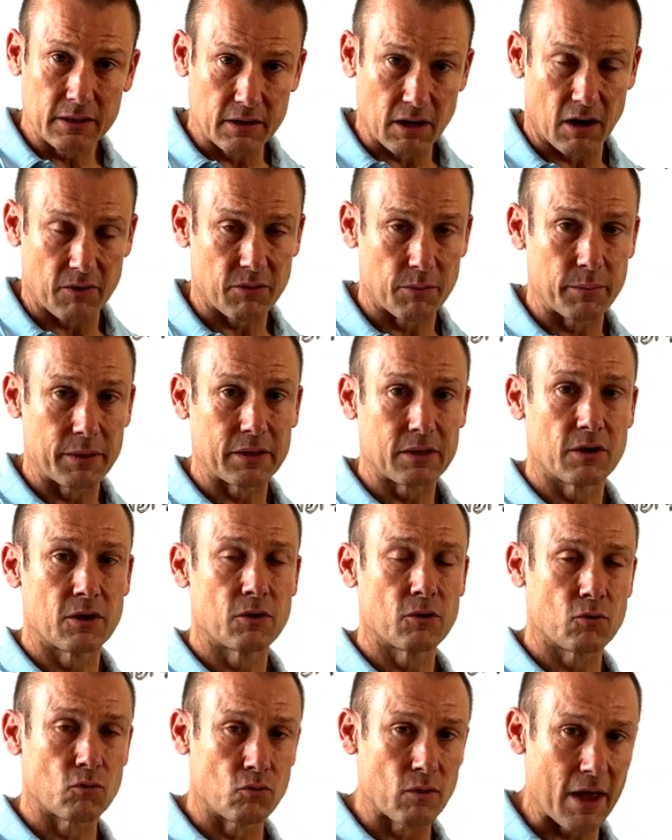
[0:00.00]
government
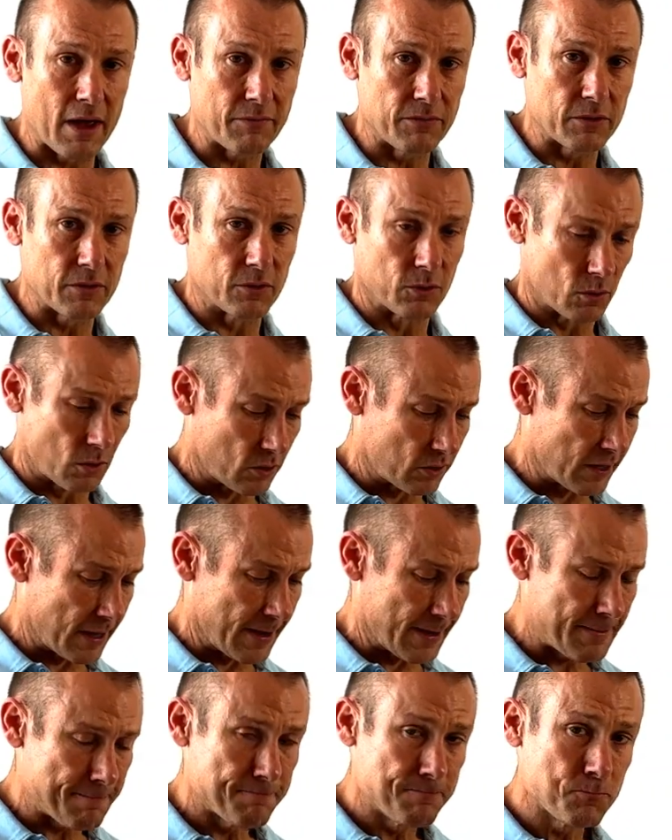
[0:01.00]
revenue,
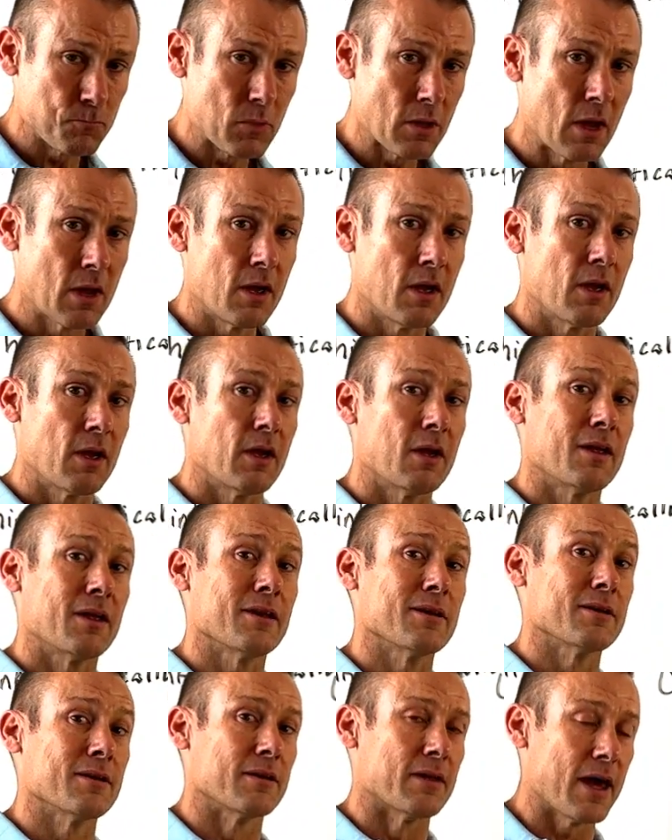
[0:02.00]
okay?
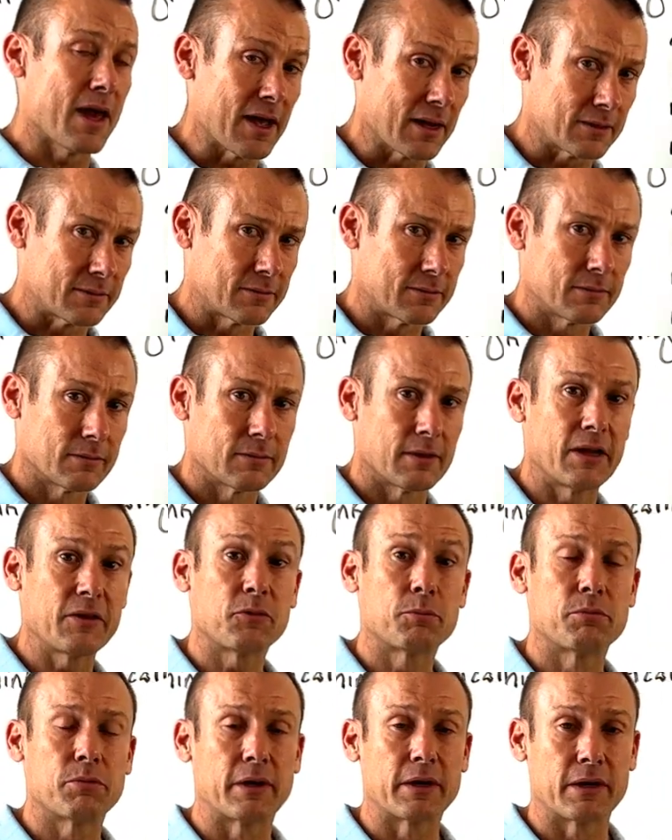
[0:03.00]
Next,
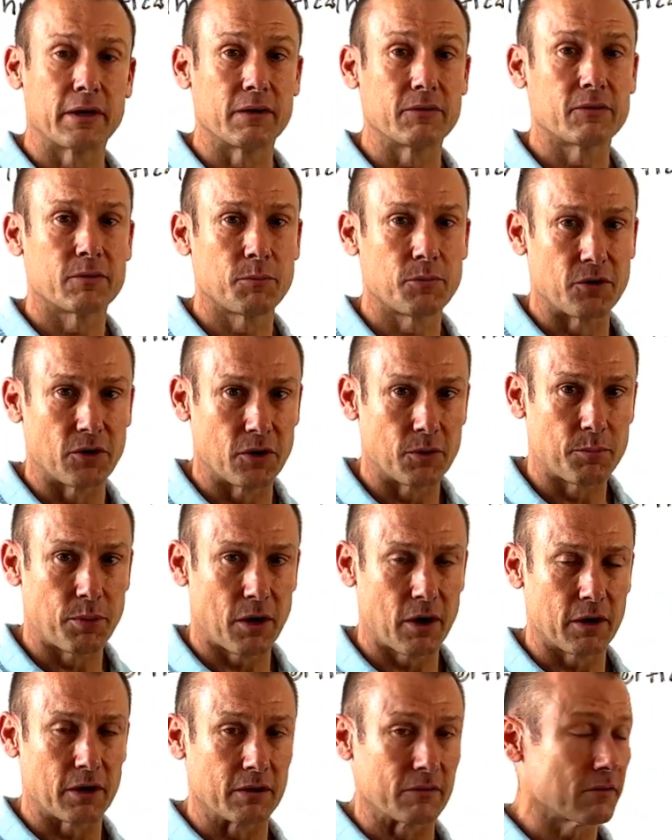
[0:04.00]
let's bring in some third
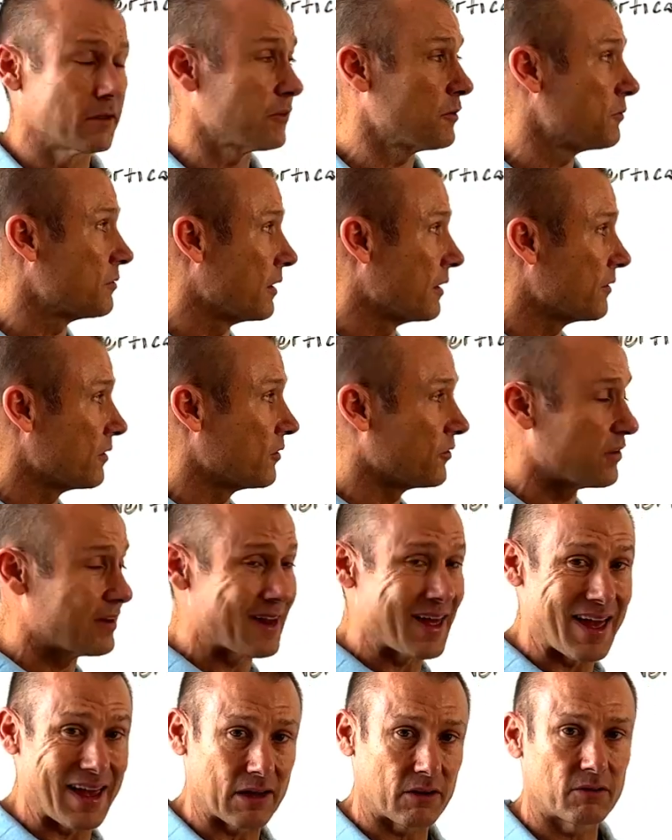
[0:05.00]
parties. Let's say there's
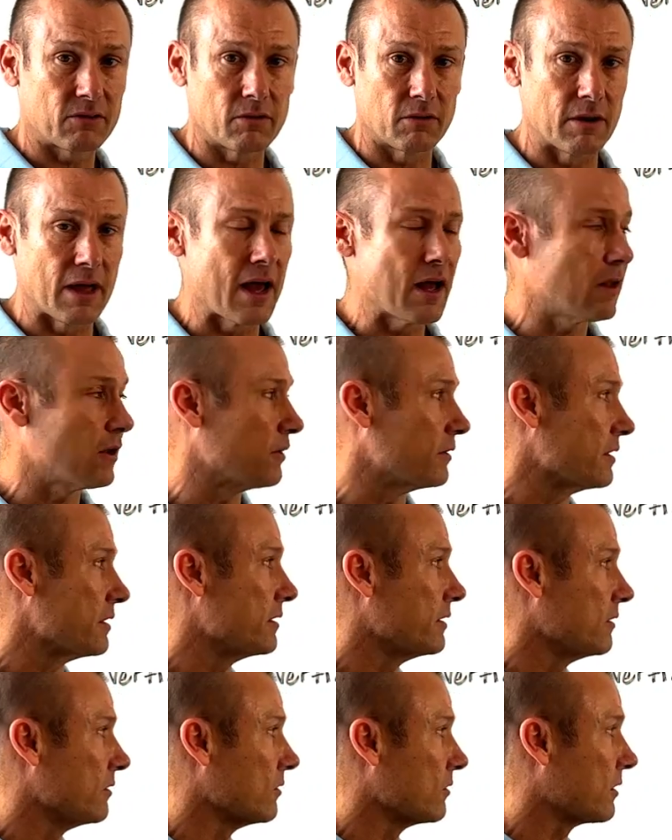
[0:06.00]
an externality
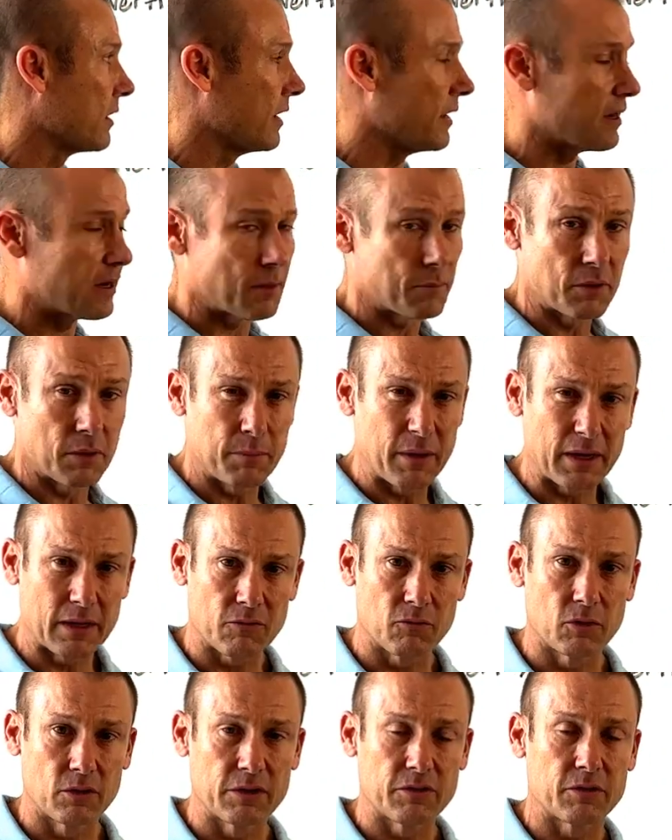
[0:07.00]
here, okay? And I'm gonna make
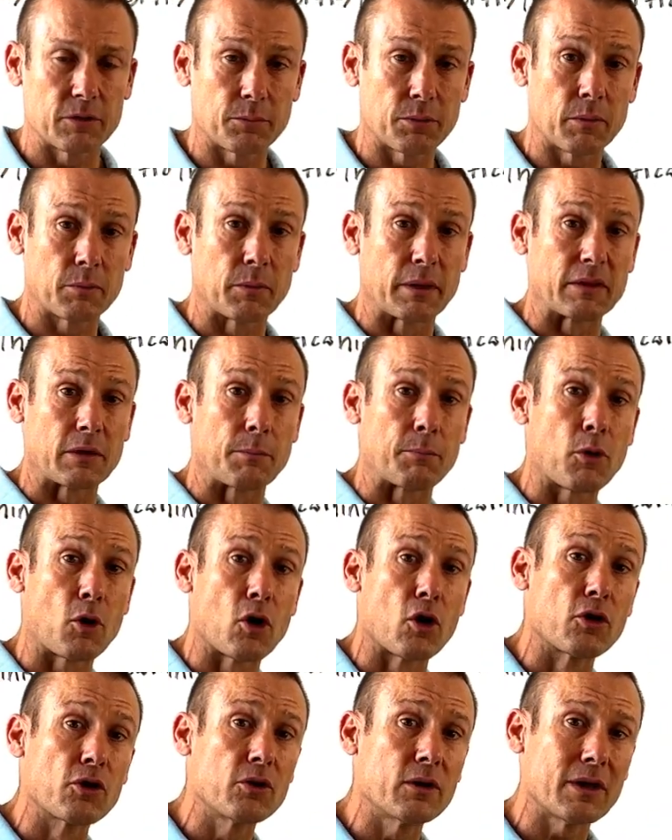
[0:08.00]
it really simple, make the
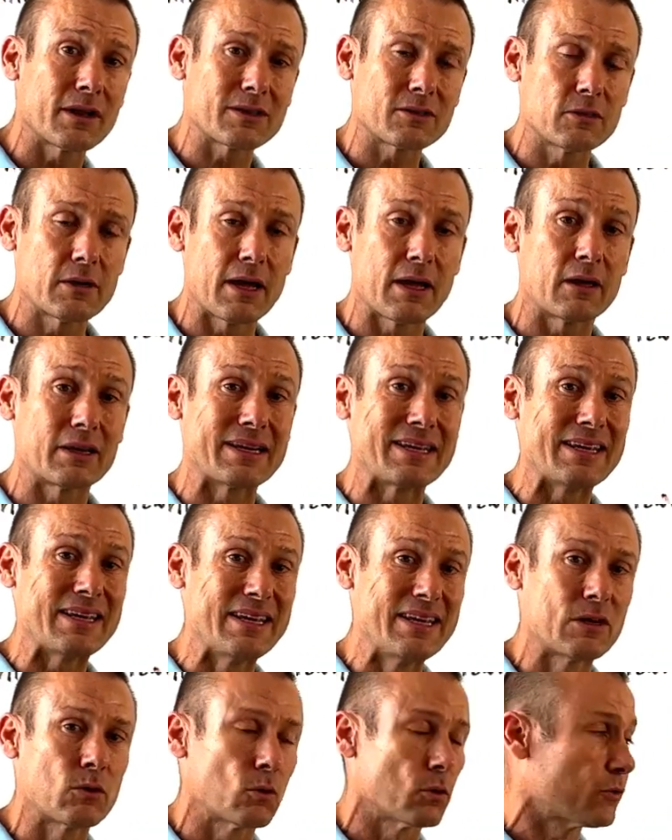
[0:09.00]
per unit externality
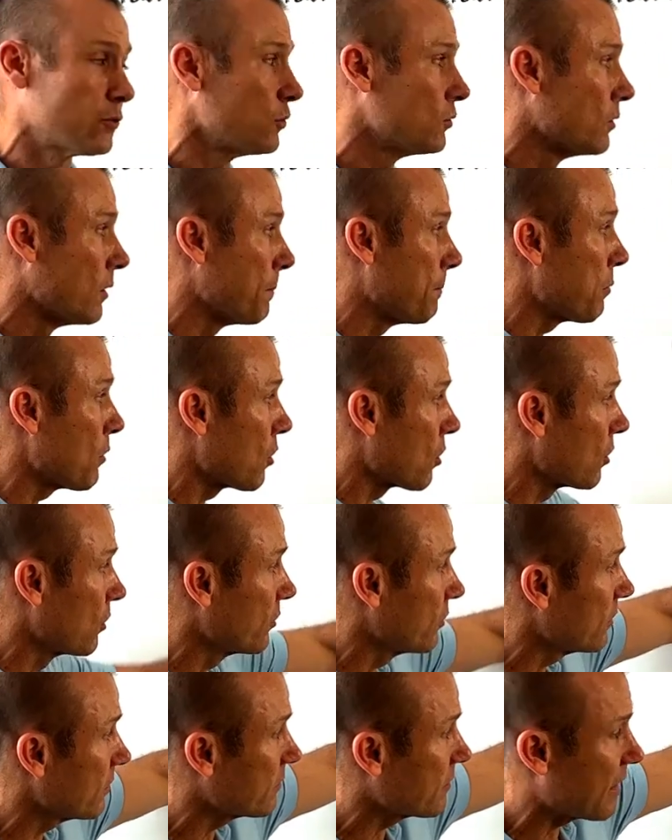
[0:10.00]
equal to the per
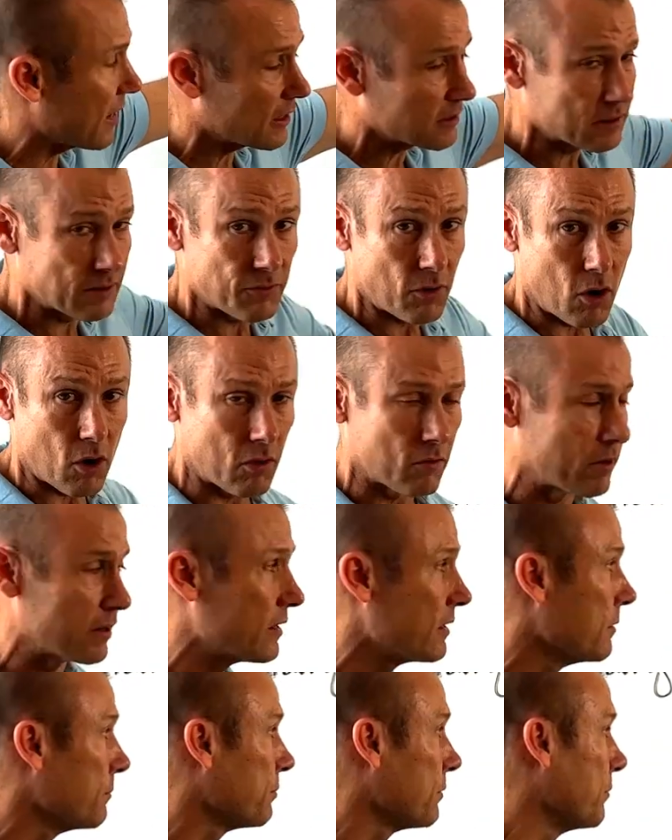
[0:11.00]
unit tax I've
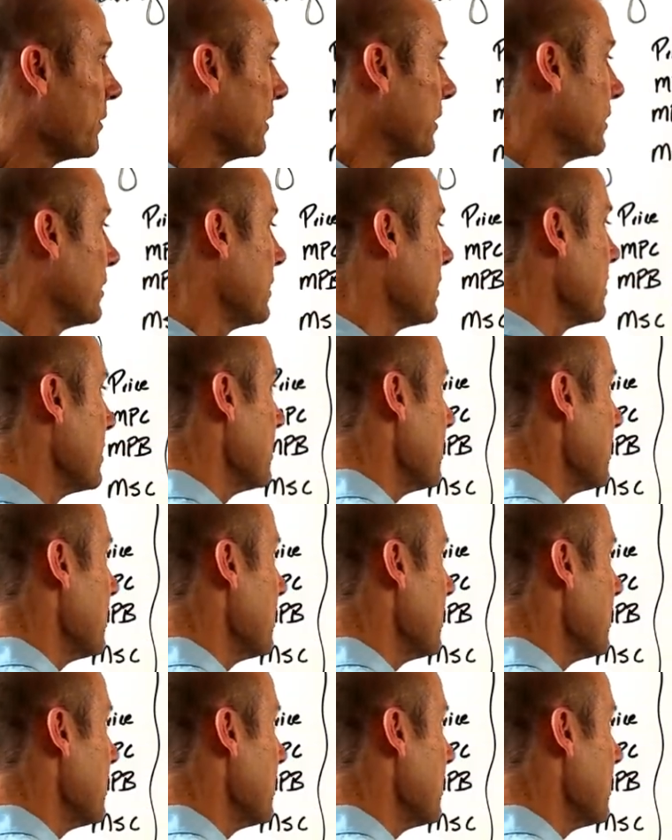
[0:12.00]
already implemented.